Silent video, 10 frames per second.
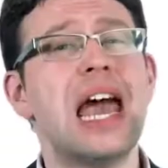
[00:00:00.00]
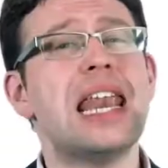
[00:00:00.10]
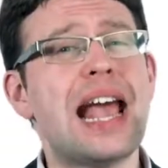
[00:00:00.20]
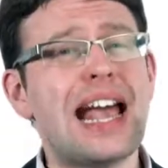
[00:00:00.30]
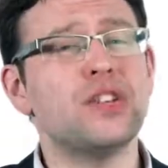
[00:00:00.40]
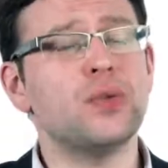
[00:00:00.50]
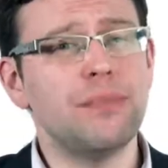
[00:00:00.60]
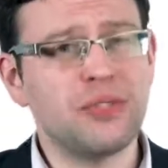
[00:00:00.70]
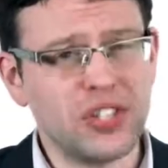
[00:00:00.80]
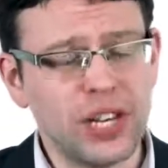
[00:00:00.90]
Now, as we
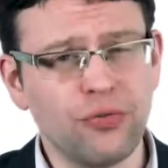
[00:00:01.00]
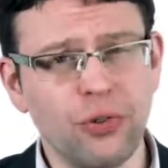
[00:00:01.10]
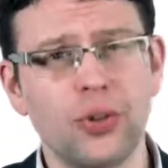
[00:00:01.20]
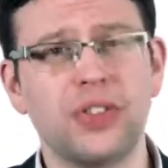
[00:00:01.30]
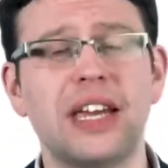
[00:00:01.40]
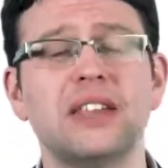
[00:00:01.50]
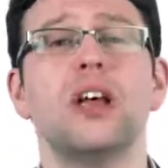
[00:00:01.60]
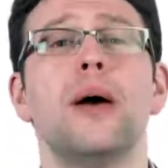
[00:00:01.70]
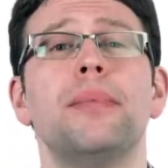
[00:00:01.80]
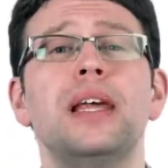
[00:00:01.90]
proceed through these,
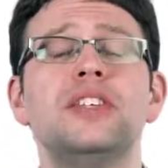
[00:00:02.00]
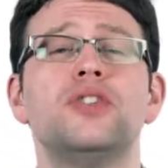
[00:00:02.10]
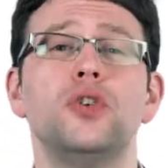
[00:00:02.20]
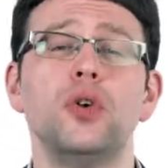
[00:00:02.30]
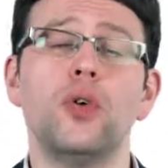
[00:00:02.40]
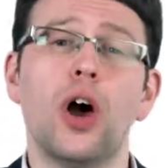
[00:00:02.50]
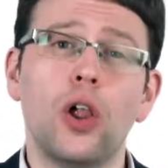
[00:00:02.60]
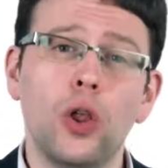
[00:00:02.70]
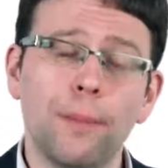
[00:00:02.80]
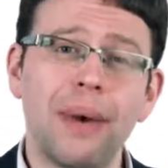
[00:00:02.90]
please do
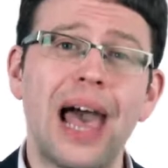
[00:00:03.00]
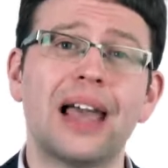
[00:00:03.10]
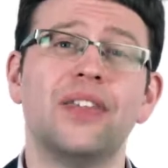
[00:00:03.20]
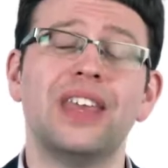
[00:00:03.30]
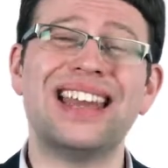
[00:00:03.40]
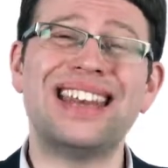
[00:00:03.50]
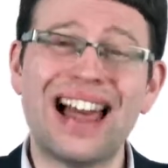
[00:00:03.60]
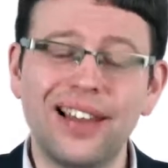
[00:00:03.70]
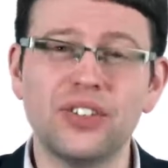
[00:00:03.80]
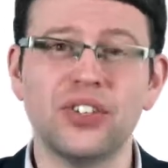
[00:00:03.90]
look back at the
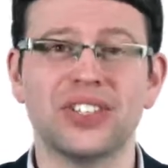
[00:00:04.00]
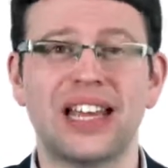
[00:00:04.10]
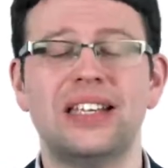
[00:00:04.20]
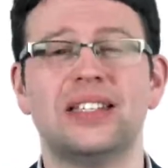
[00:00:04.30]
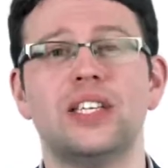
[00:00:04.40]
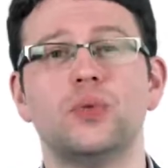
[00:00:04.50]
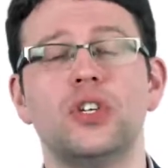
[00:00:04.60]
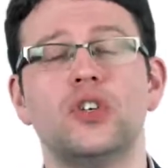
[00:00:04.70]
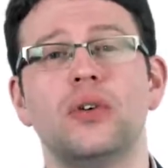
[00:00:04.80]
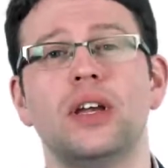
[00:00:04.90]
analogous cases
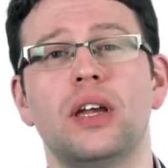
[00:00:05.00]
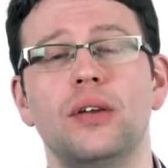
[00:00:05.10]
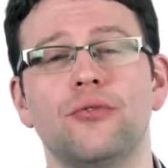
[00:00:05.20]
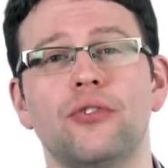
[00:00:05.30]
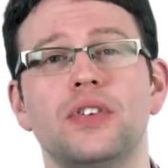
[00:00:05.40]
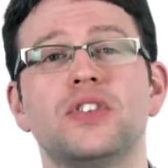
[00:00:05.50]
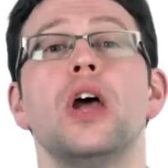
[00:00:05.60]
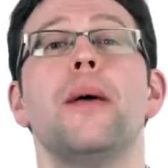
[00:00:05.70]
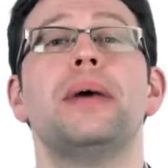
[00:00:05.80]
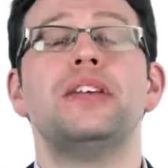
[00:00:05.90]
when doing inference
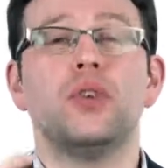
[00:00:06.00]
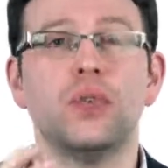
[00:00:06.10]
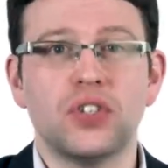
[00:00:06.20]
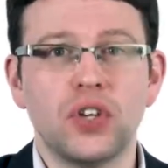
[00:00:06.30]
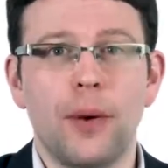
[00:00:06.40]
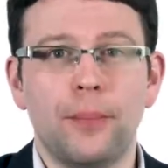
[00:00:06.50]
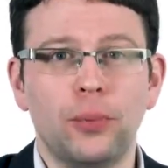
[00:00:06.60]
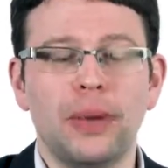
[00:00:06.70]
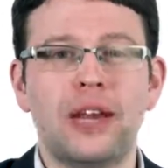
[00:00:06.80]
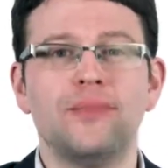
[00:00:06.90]
based on the sample
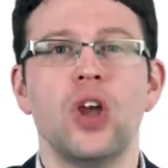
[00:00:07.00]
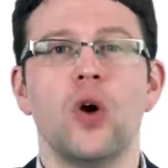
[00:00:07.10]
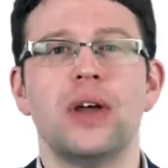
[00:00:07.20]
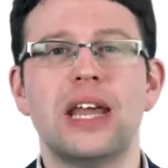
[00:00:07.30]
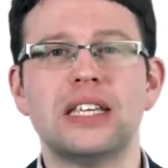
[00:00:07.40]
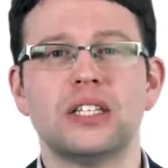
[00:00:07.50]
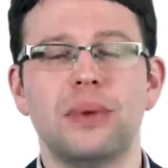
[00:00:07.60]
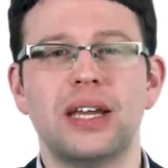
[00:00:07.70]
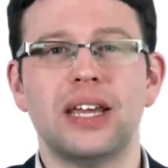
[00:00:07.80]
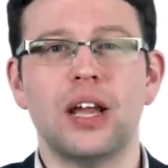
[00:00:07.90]
mean when
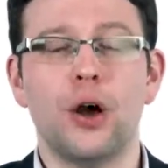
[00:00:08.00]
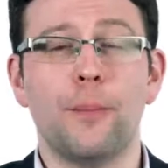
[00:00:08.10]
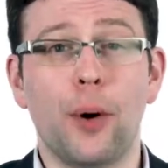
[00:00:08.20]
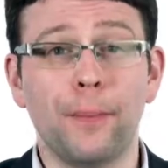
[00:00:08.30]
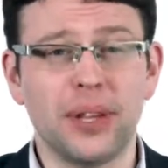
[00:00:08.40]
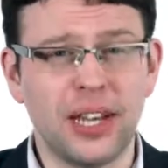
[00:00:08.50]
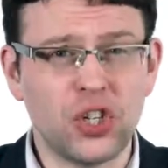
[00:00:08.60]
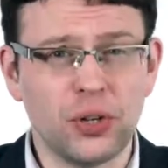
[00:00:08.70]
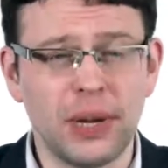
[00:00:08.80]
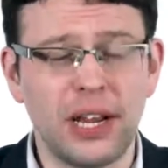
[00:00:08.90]
estimating a
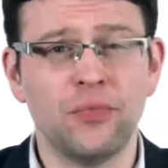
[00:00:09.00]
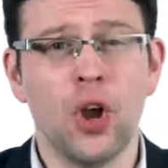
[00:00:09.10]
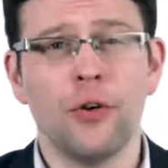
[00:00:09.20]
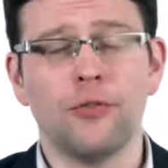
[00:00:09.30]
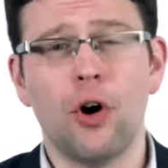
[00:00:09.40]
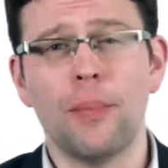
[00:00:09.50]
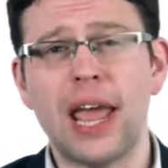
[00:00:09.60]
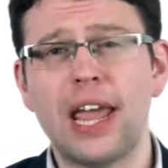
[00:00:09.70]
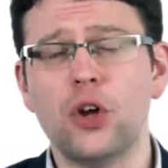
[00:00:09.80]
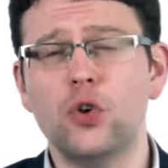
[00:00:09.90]
population mean from
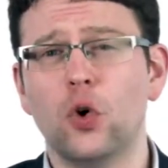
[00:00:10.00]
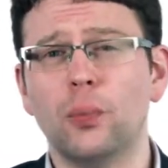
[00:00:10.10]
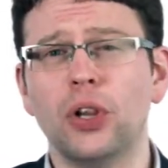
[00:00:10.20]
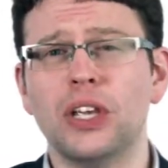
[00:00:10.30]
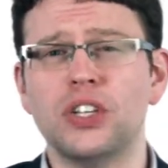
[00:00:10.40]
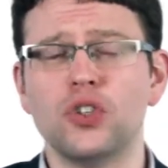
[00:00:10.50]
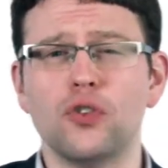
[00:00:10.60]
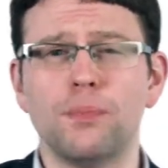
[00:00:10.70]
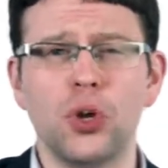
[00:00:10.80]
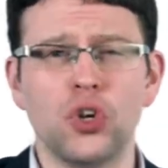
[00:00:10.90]
a normal
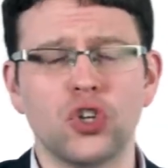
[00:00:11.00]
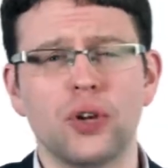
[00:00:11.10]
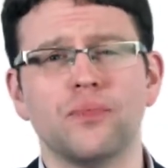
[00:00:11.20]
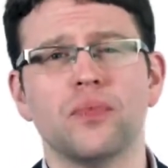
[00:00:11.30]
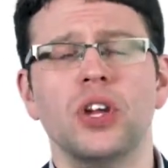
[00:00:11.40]
distribution.